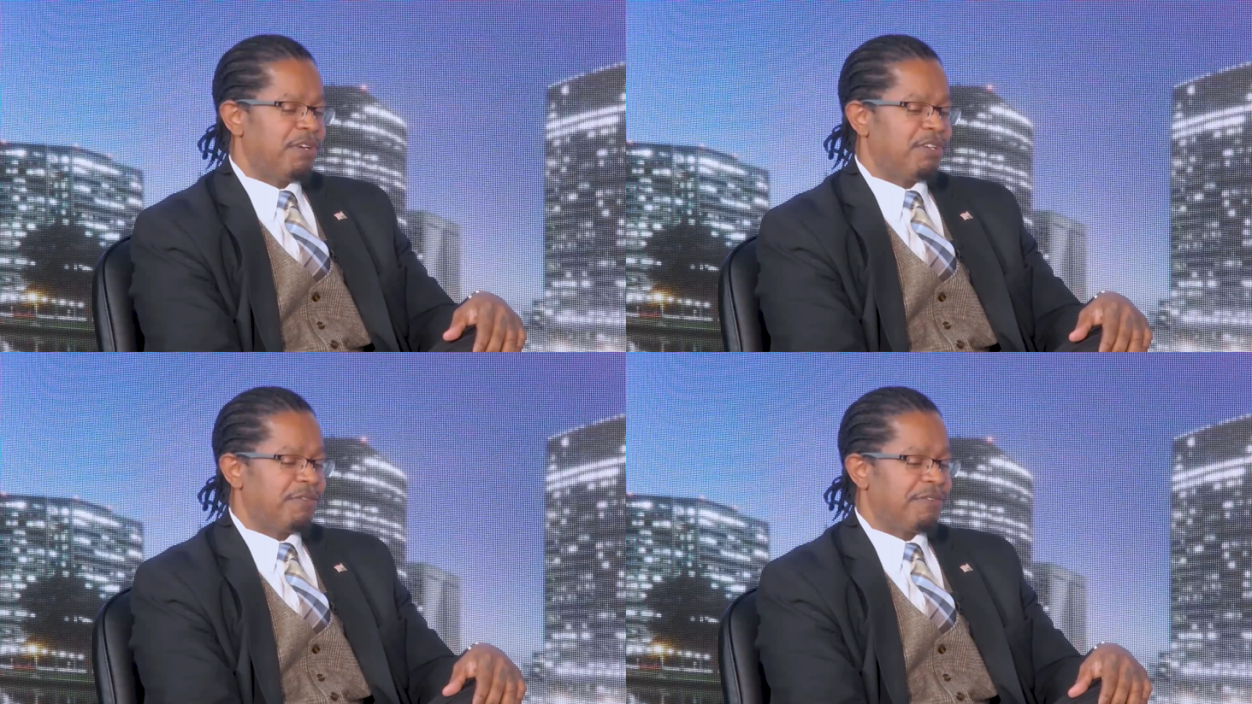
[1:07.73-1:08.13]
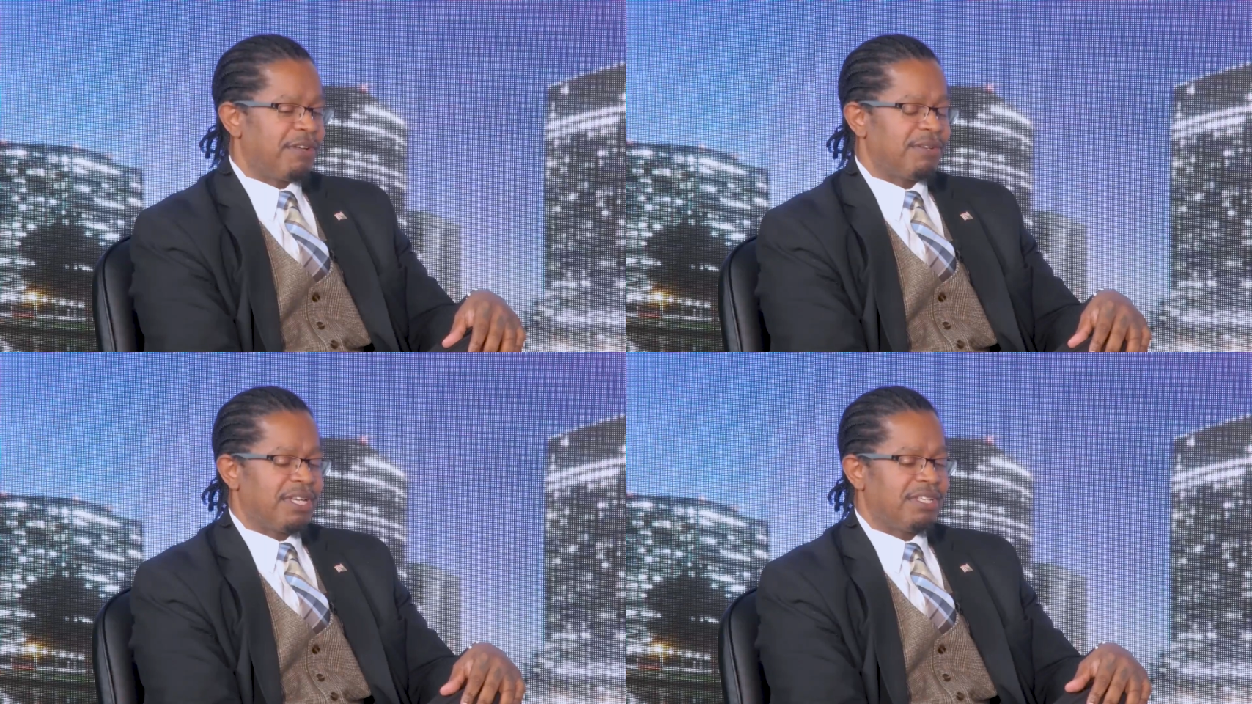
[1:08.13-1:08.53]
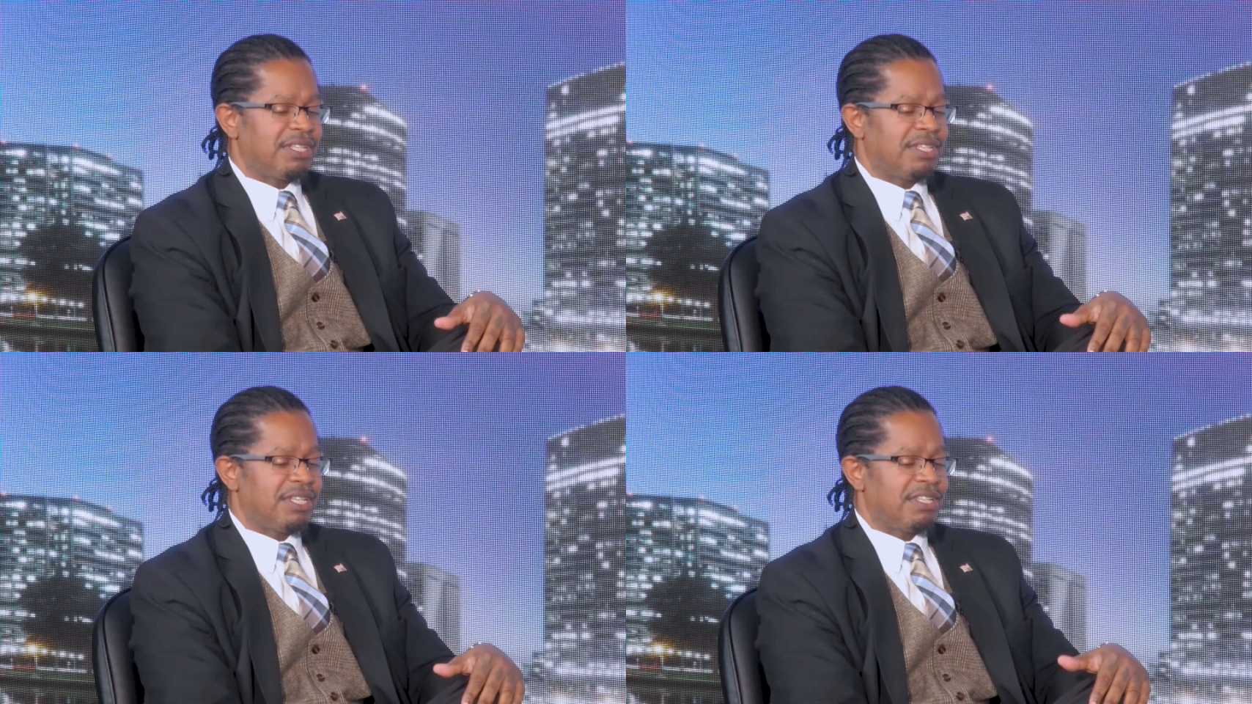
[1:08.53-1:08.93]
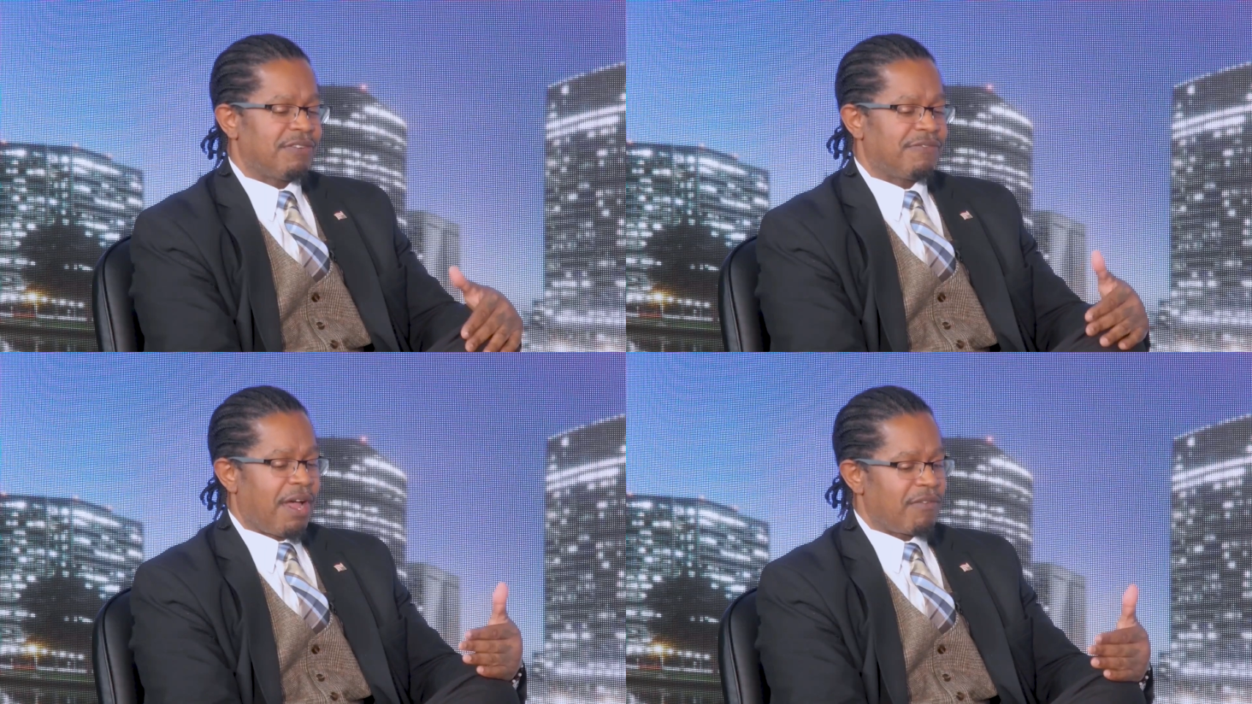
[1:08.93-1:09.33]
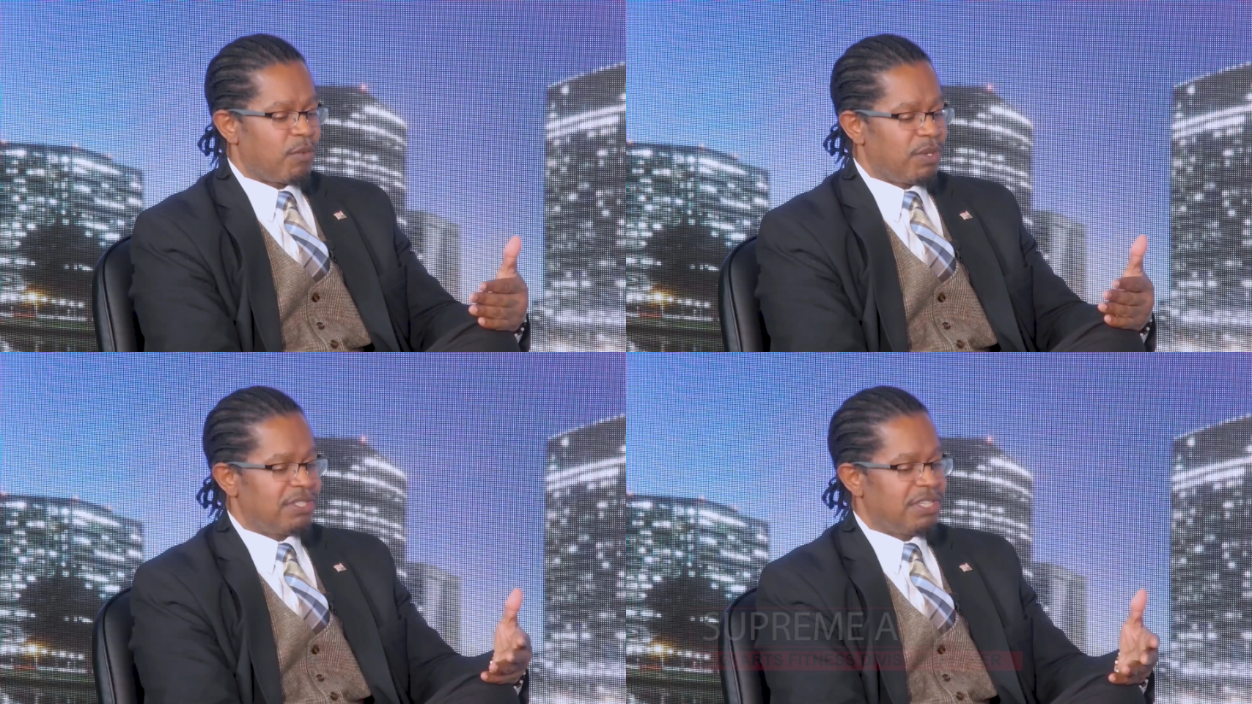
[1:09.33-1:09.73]
Spiritual Foundation is a
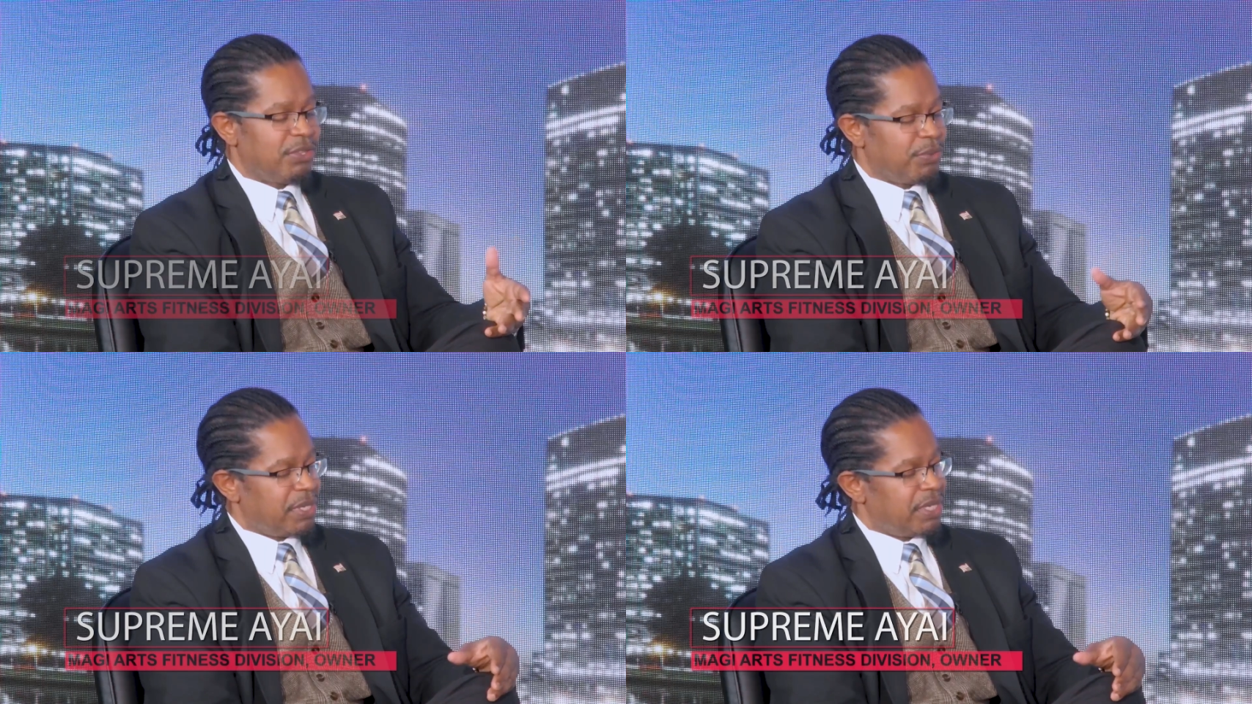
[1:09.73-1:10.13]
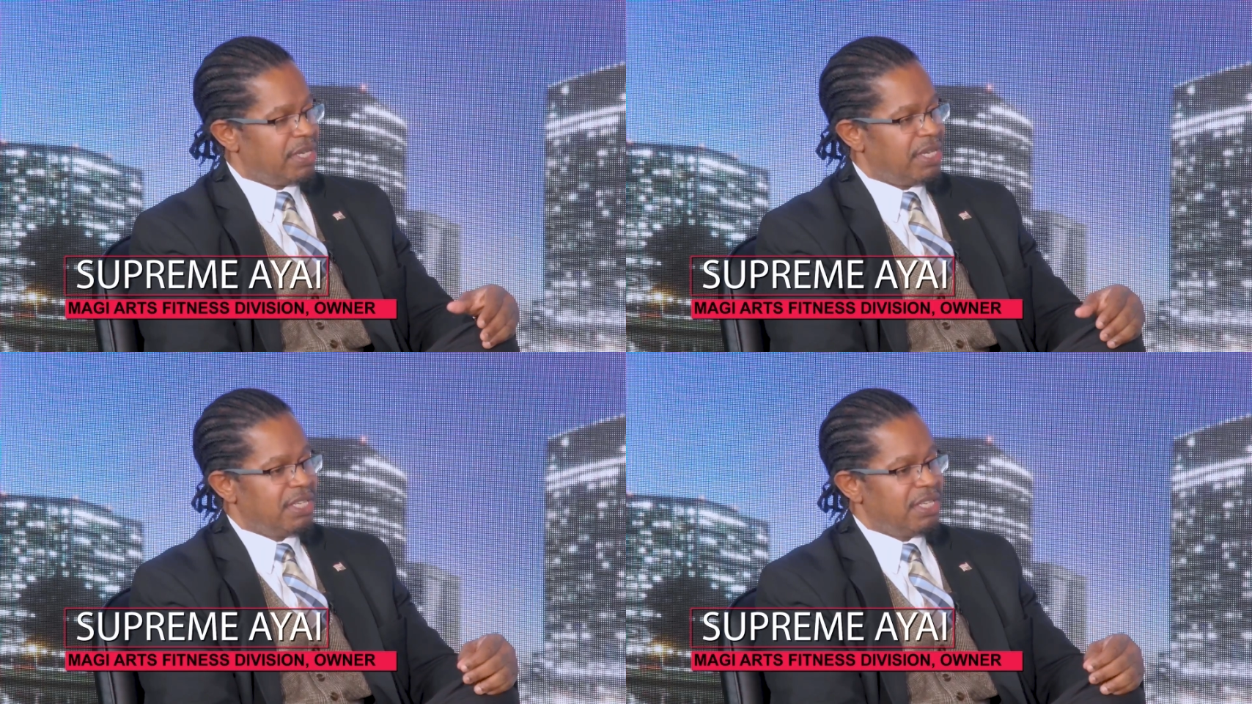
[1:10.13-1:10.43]
501c3.